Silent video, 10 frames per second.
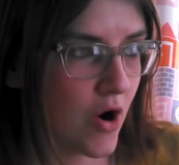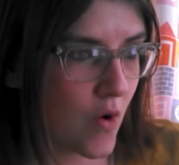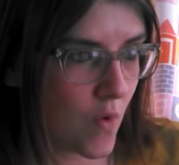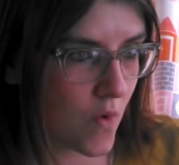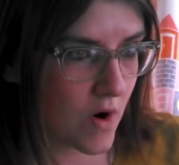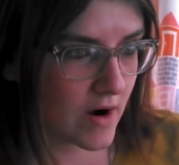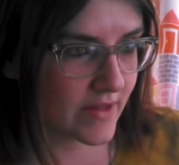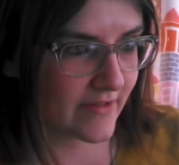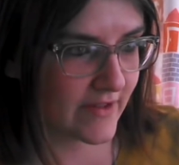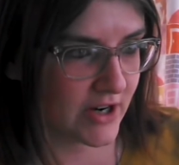or
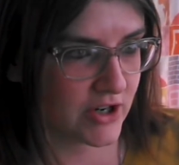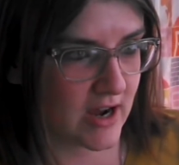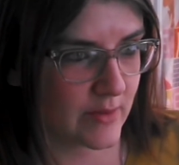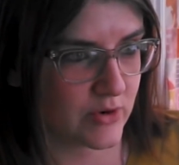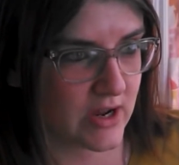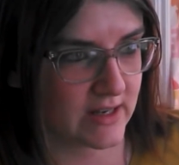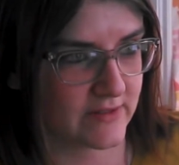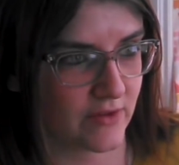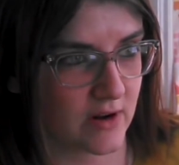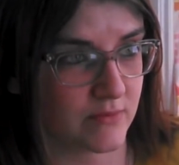the finished objects
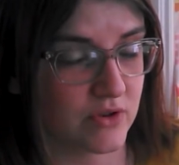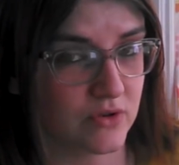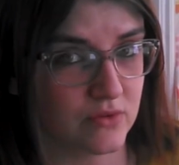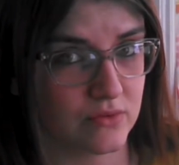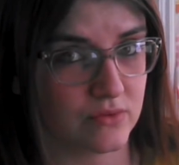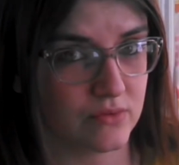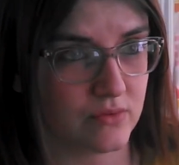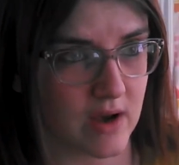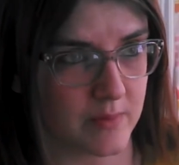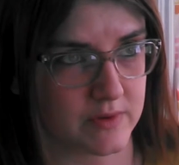from
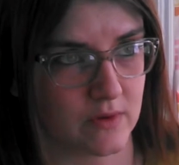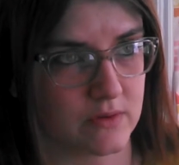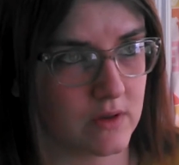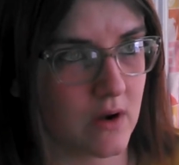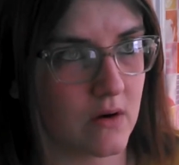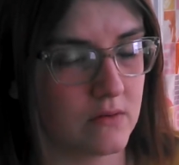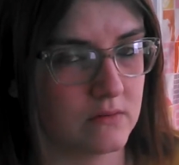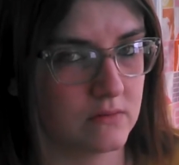2 episodes ago.